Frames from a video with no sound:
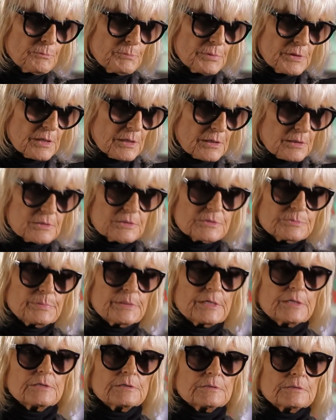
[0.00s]
on being
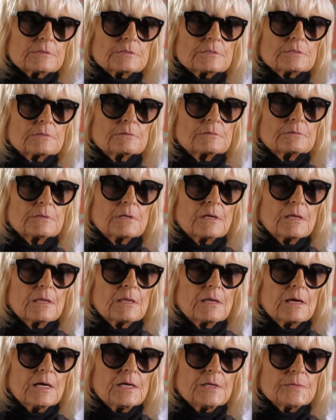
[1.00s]
independent.
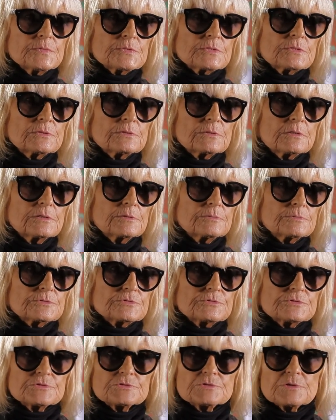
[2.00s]
Absolutely, it
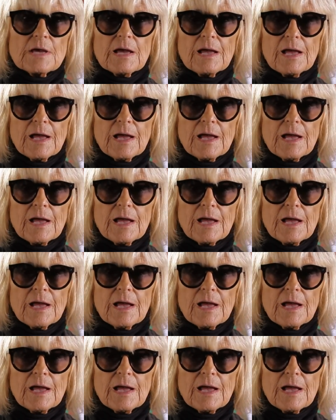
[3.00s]
was